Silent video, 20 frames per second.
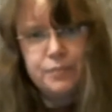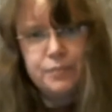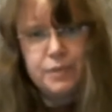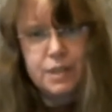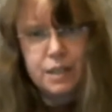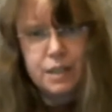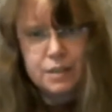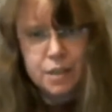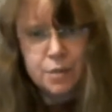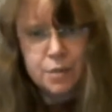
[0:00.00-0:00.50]

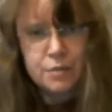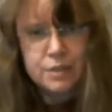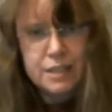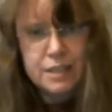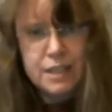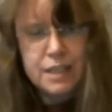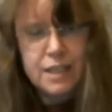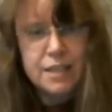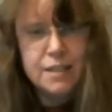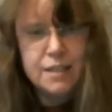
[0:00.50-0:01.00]
I don't
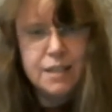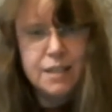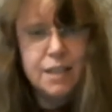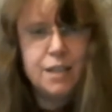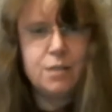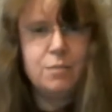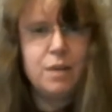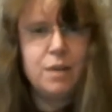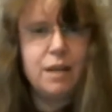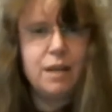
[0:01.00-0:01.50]
need
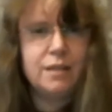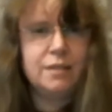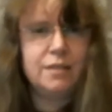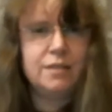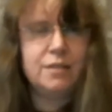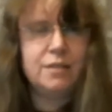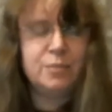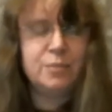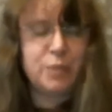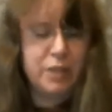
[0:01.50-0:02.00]
needle
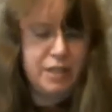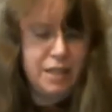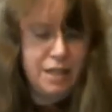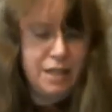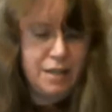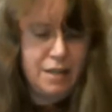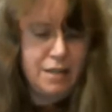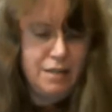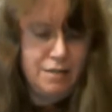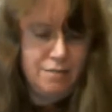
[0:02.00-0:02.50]
minders, but
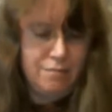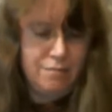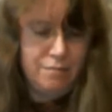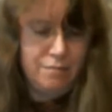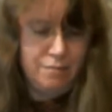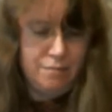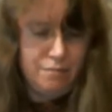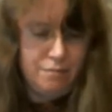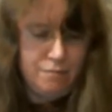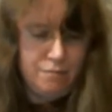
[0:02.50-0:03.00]
then
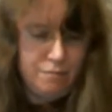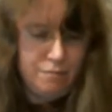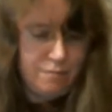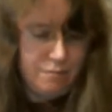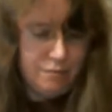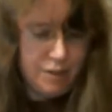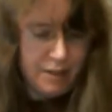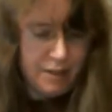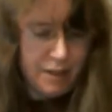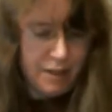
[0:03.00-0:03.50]

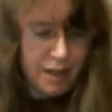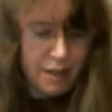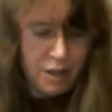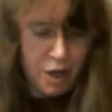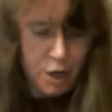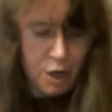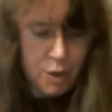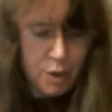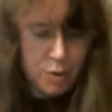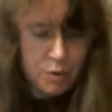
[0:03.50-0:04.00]
with that
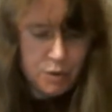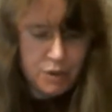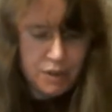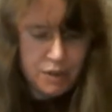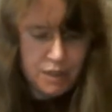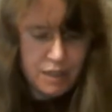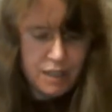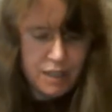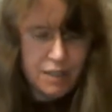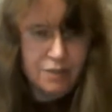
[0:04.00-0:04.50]
code
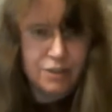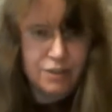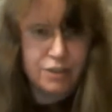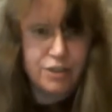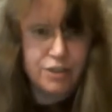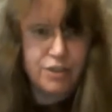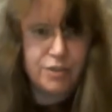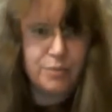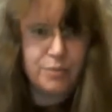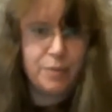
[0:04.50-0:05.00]
it was
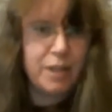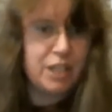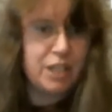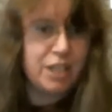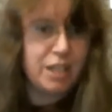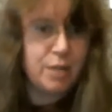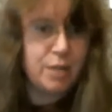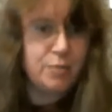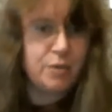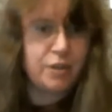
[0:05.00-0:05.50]
just a bit
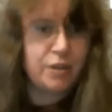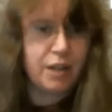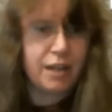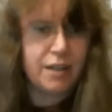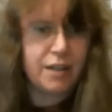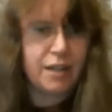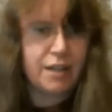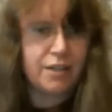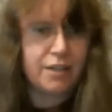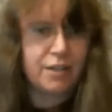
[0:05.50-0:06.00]
cheaper,
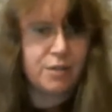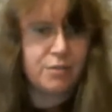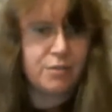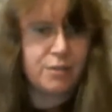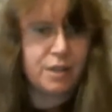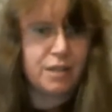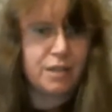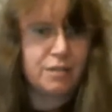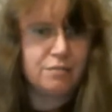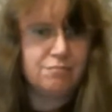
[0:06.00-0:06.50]
and I thought,
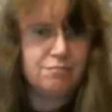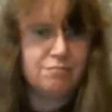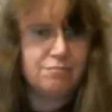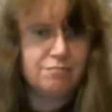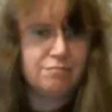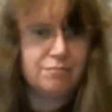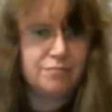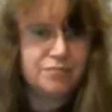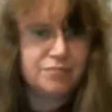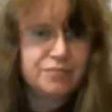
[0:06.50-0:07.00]
well,
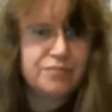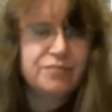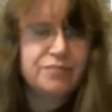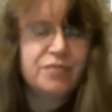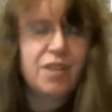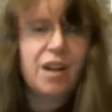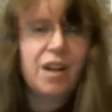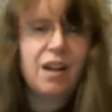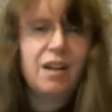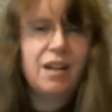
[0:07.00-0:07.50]

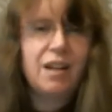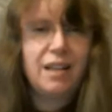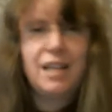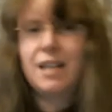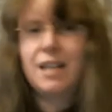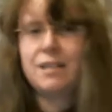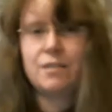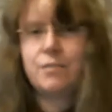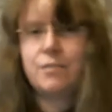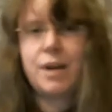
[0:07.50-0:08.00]

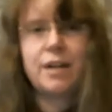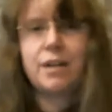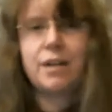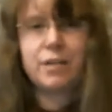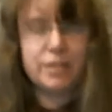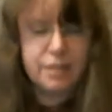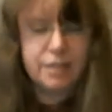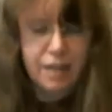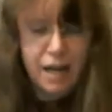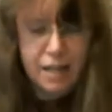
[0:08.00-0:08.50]
yes, why
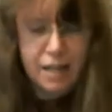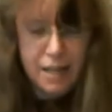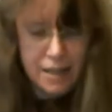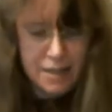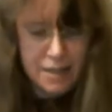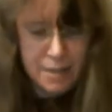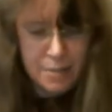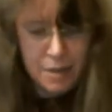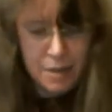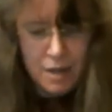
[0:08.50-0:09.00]
not, I get
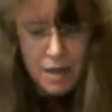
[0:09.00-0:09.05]
them.